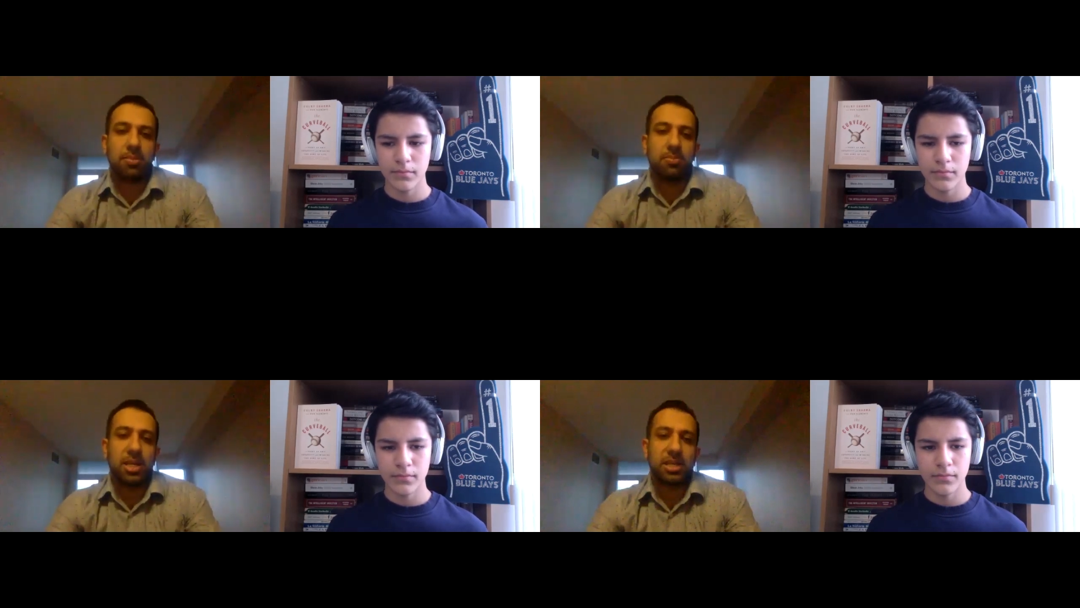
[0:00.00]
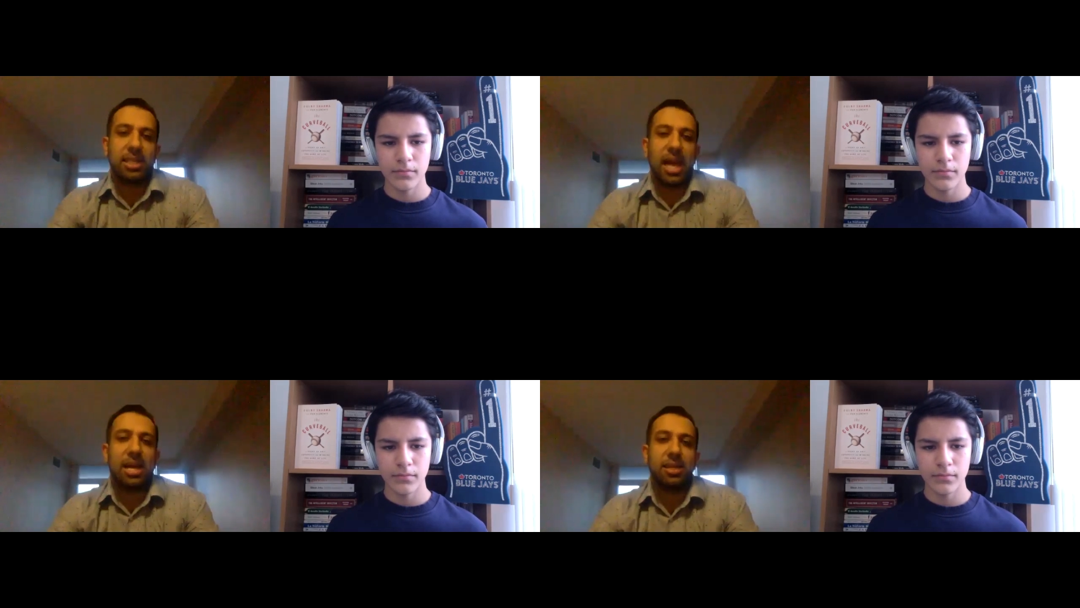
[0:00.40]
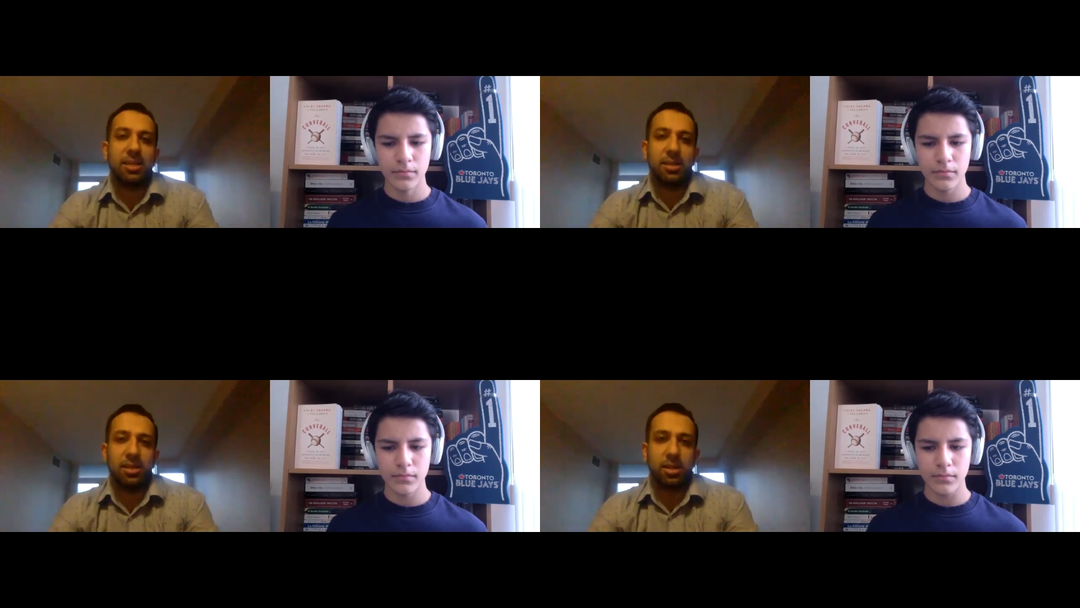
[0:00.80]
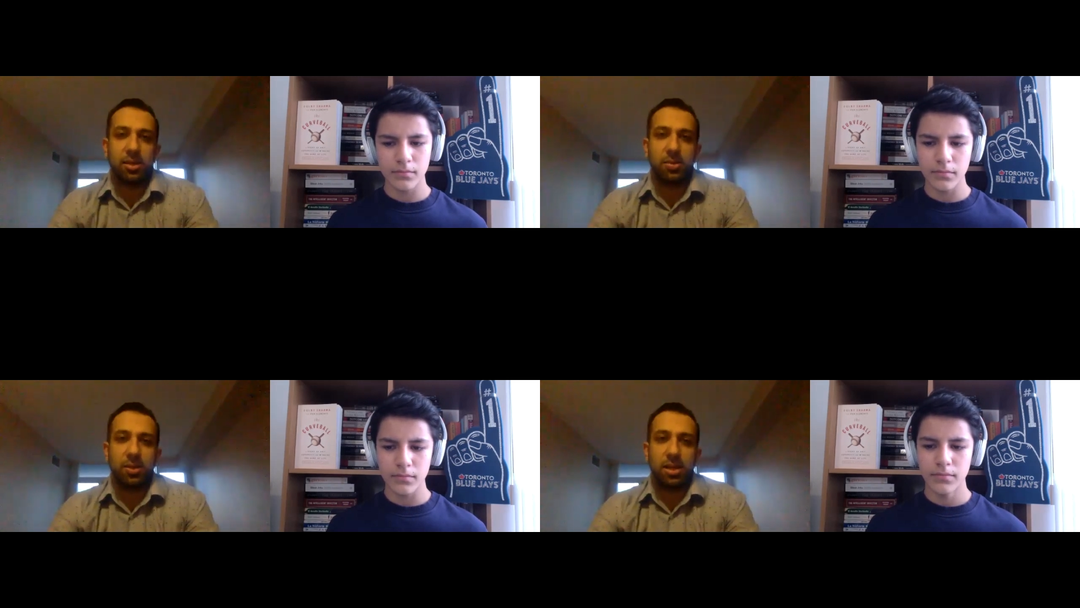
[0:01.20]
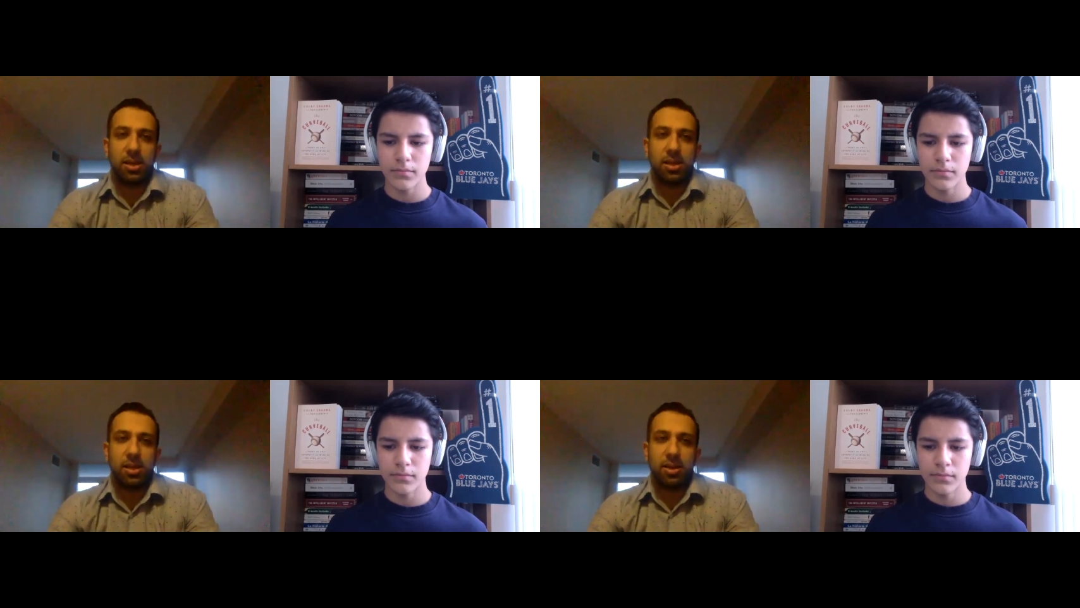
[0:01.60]
Speaker 1: because that, you know,
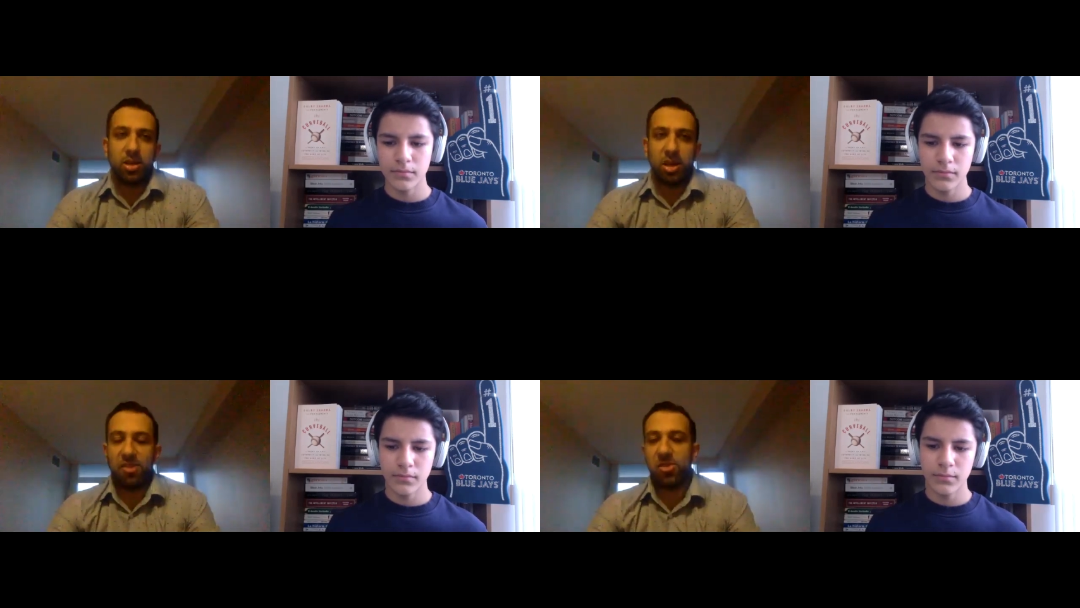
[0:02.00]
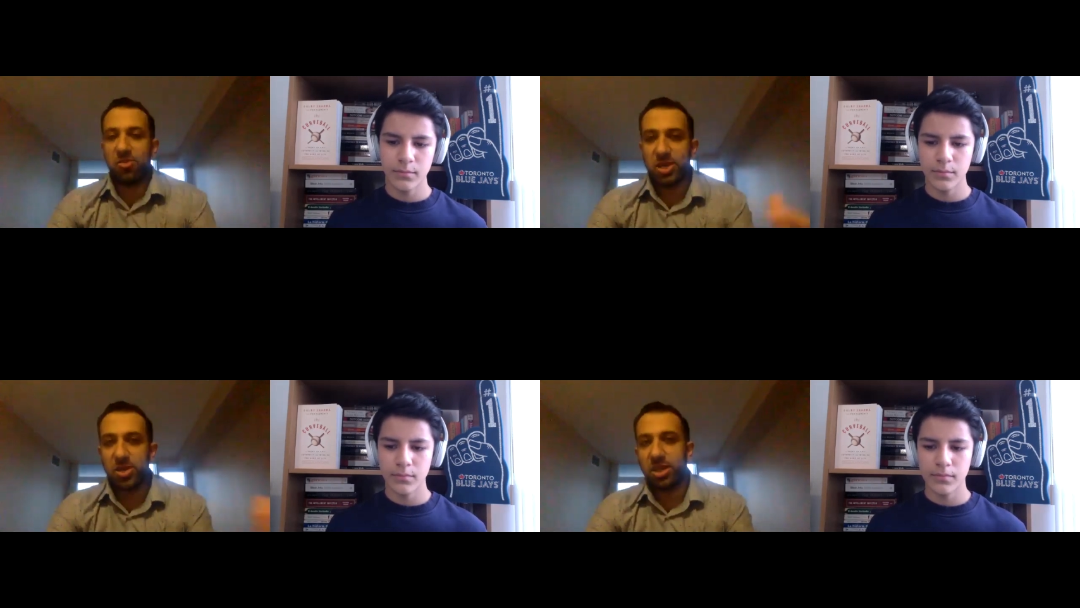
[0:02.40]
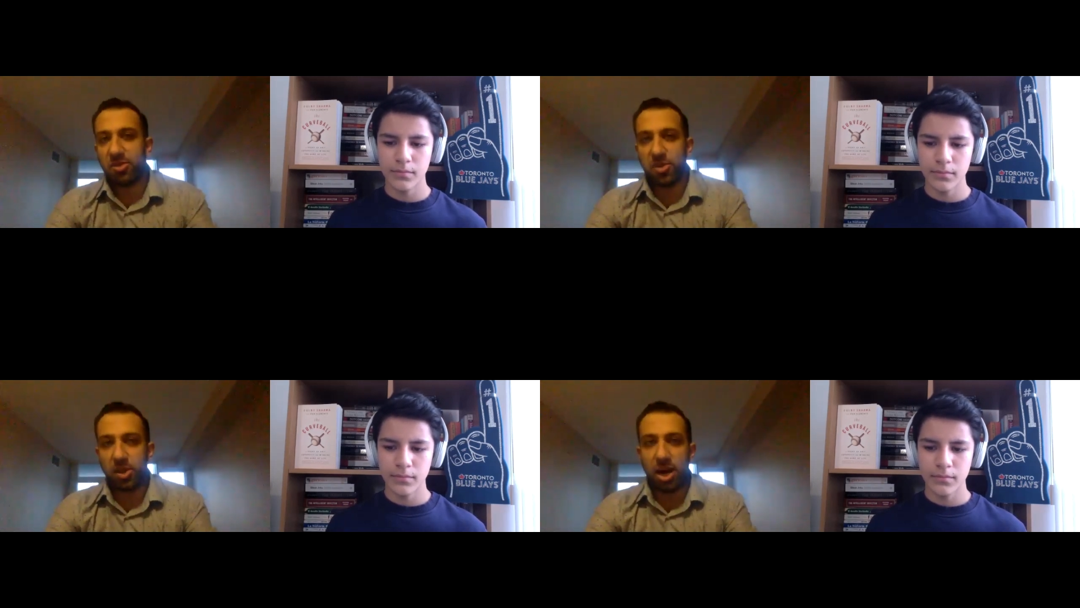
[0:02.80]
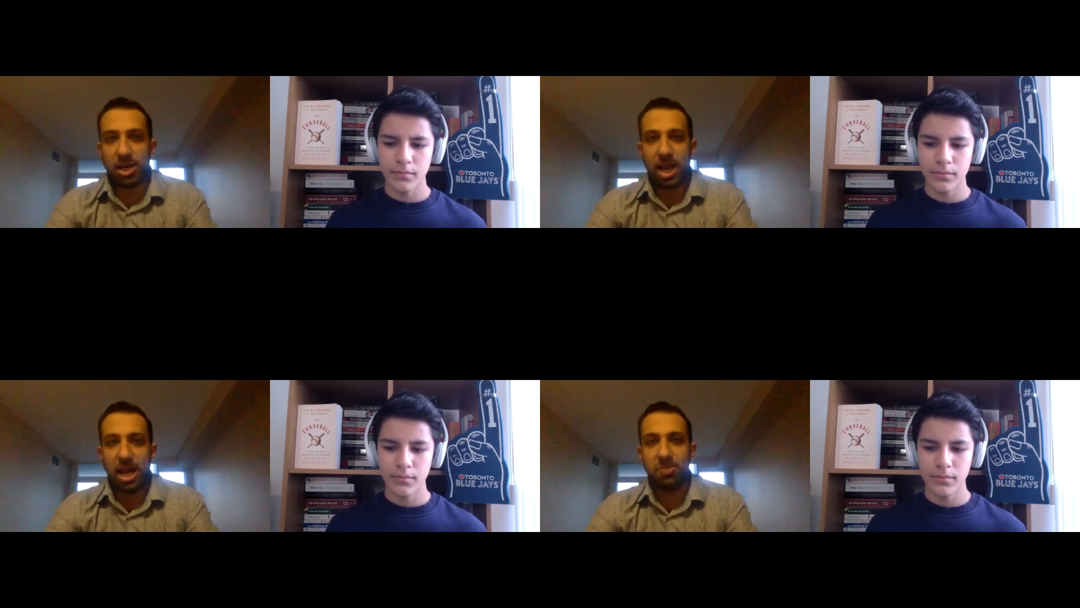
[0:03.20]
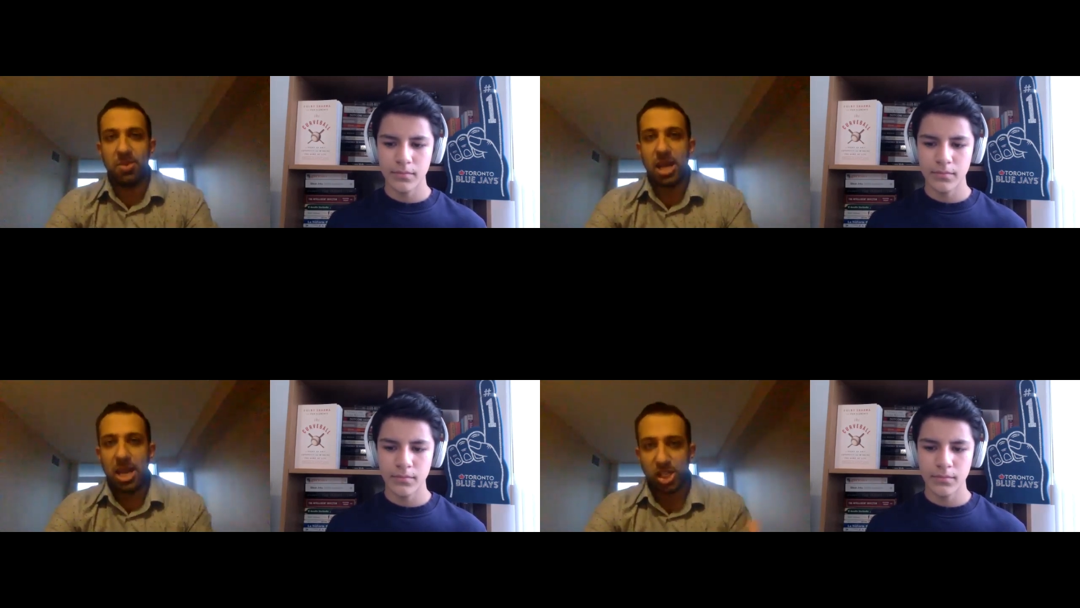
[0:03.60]
if you've been doing that for a long time,
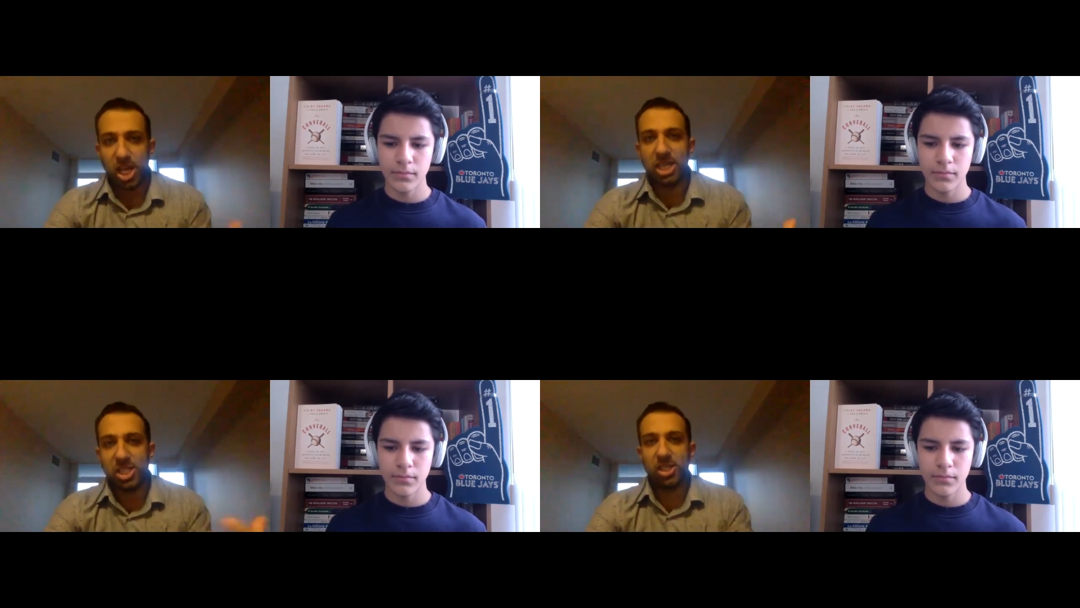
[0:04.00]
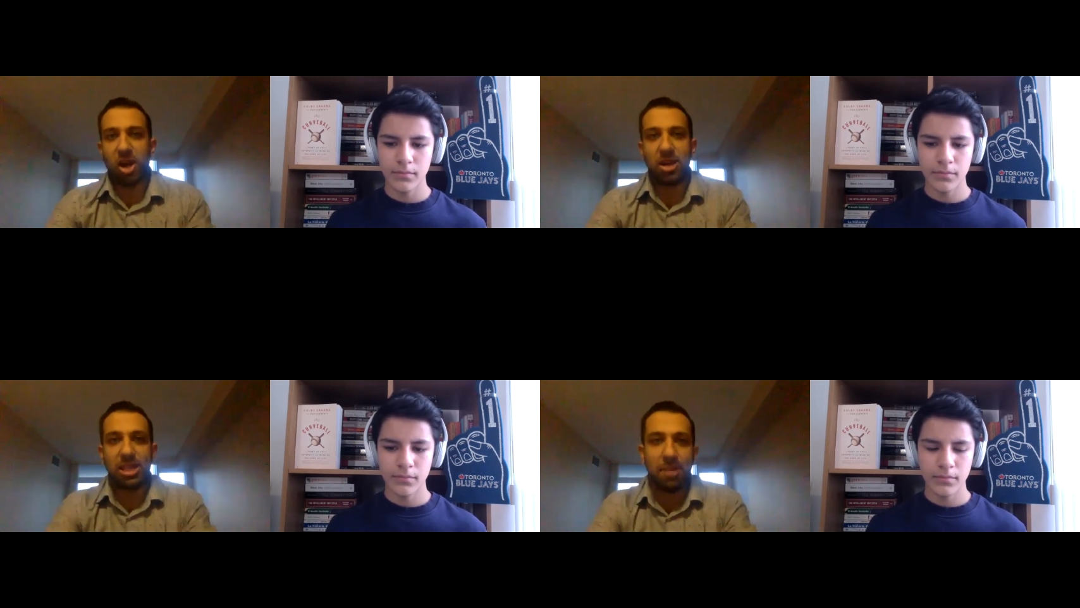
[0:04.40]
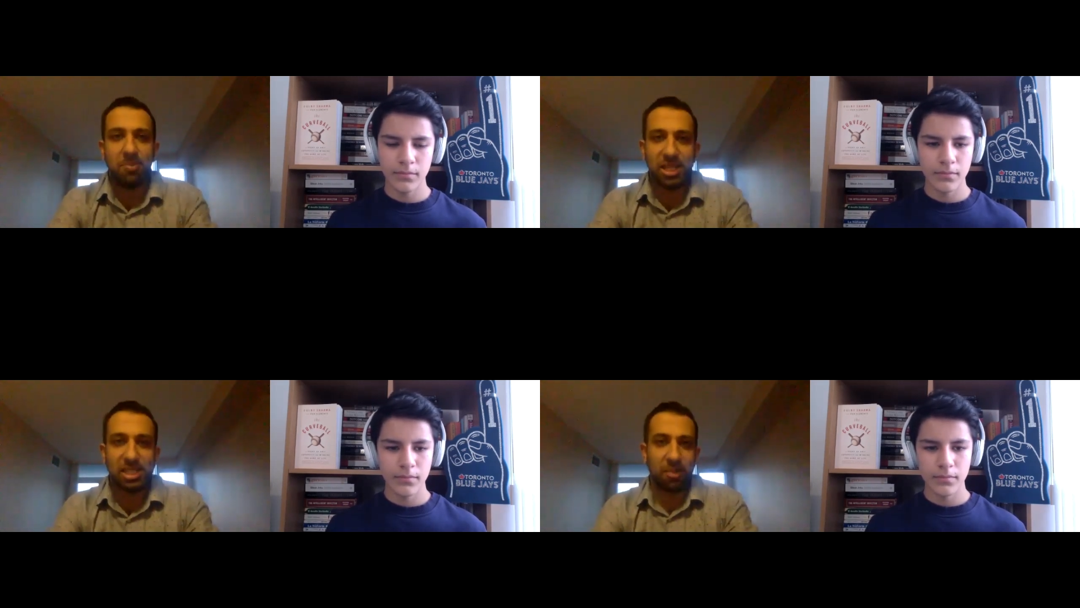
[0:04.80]
chances are that means